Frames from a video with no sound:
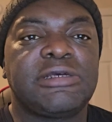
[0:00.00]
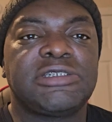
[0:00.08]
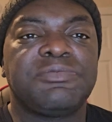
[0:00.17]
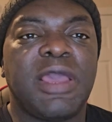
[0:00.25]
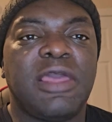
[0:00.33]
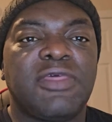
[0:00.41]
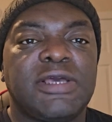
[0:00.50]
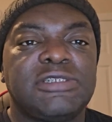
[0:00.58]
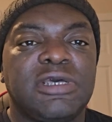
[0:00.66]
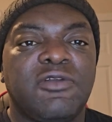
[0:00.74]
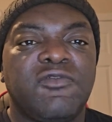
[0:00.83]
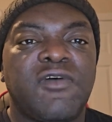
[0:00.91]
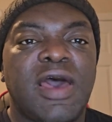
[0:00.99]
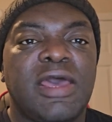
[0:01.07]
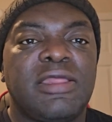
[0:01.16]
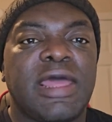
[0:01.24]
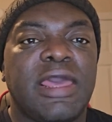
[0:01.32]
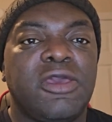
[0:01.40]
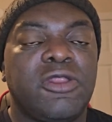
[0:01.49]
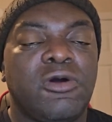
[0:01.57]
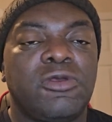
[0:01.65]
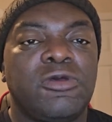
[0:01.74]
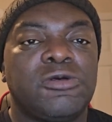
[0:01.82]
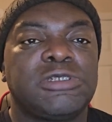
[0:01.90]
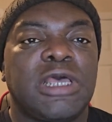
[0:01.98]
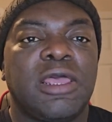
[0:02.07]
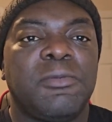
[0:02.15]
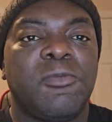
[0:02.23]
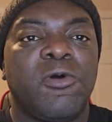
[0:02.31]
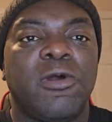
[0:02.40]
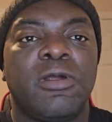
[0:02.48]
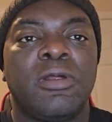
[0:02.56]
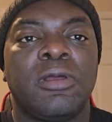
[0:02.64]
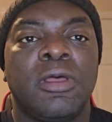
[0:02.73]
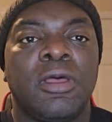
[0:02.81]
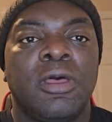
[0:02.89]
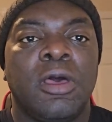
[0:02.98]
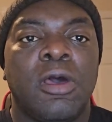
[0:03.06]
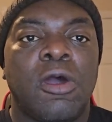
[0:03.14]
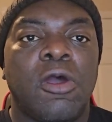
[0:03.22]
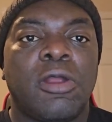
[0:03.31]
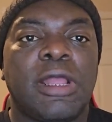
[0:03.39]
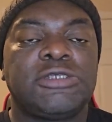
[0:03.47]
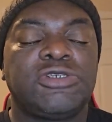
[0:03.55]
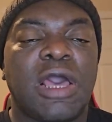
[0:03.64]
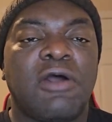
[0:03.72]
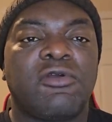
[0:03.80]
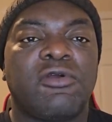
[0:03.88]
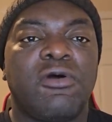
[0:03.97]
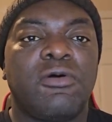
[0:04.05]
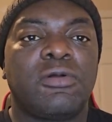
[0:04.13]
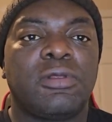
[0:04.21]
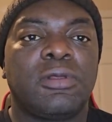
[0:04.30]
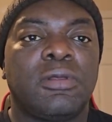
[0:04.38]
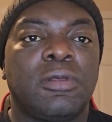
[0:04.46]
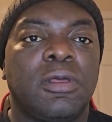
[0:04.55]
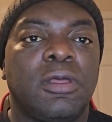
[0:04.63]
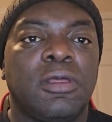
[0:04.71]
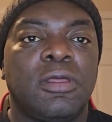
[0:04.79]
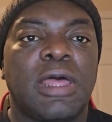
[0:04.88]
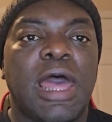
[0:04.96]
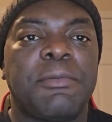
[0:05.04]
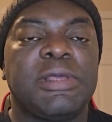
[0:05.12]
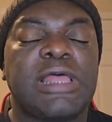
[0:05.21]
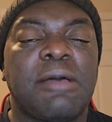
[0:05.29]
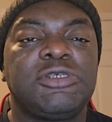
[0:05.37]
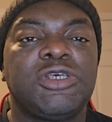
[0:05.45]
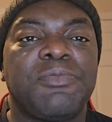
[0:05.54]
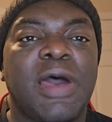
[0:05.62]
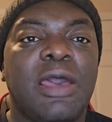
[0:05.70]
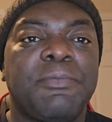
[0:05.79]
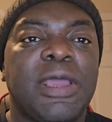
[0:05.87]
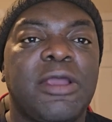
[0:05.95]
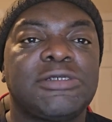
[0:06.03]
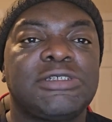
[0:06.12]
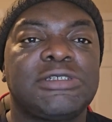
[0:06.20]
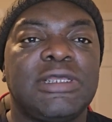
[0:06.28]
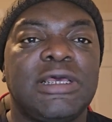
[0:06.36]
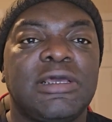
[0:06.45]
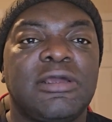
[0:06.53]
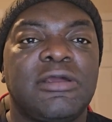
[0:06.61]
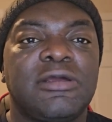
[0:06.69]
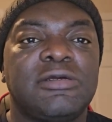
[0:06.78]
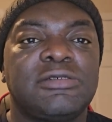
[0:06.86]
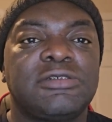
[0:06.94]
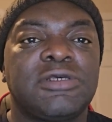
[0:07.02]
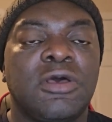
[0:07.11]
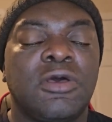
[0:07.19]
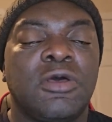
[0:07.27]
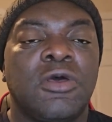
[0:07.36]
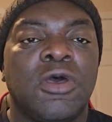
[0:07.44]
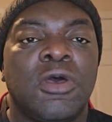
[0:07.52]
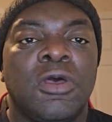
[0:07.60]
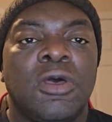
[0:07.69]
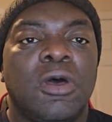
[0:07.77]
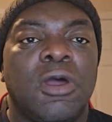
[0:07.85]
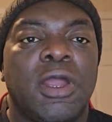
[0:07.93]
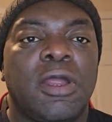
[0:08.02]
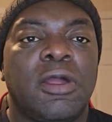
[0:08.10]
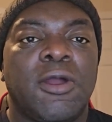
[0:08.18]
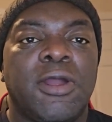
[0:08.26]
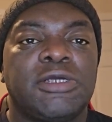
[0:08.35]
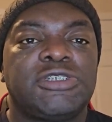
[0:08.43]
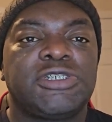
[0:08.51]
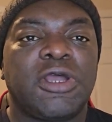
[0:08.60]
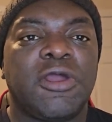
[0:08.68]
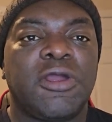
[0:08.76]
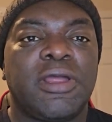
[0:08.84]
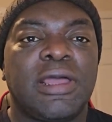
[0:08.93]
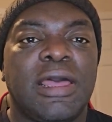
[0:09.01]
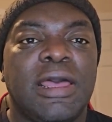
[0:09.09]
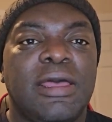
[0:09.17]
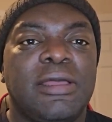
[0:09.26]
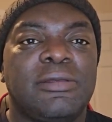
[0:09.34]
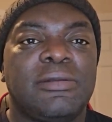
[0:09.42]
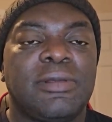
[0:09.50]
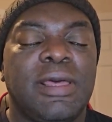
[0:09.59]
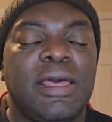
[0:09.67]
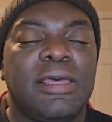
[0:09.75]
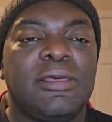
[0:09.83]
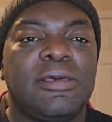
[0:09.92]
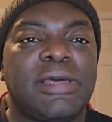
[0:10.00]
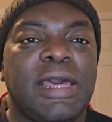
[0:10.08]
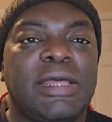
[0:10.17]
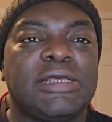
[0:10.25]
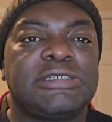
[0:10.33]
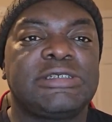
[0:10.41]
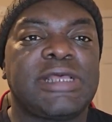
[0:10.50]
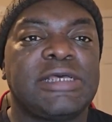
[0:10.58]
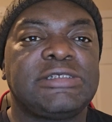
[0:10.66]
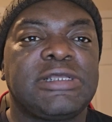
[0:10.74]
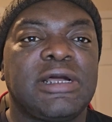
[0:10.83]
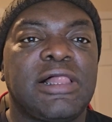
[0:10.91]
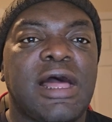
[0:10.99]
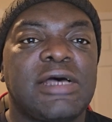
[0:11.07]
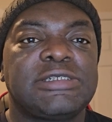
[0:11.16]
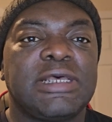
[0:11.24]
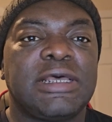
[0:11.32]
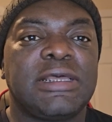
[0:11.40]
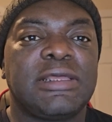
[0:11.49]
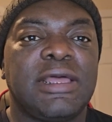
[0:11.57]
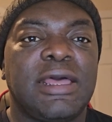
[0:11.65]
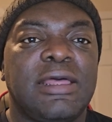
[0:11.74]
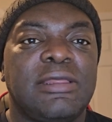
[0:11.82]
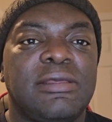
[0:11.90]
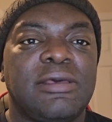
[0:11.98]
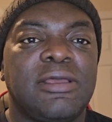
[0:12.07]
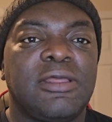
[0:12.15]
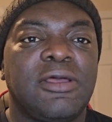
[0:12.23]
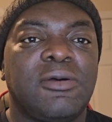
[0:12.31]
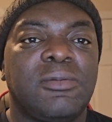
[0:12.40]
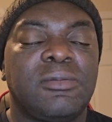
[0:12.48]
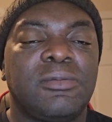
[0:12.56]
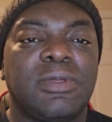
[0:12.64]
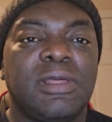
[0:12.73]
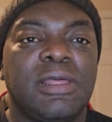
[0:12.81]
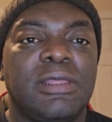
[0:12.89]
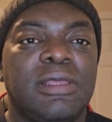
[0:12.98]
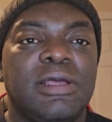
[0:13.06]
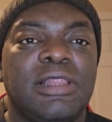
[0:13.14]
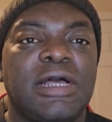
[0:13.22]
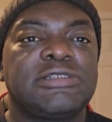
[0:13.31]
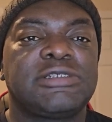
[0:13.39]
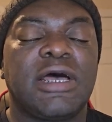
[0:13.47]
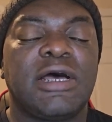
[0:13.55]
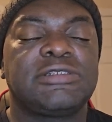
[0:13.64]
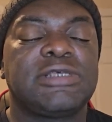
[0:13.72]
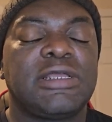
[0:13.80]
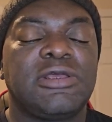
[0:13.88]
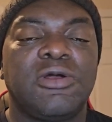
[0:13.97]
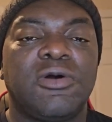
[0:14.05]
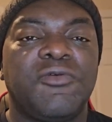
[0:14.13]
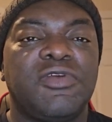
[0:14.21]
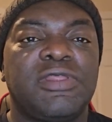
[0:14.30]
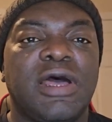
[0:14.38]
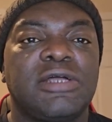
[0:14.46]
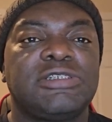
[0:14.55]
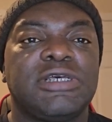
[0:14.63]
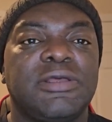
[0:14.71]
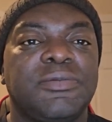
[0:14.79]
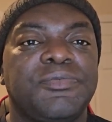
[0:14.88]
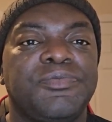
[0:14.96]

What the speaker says: there's many things you could find that you don't use anymore or that you outgrown. How many times you buy a pair of sneakers or a shirt and it just stays in the closet and collects dust and you don't even touch it.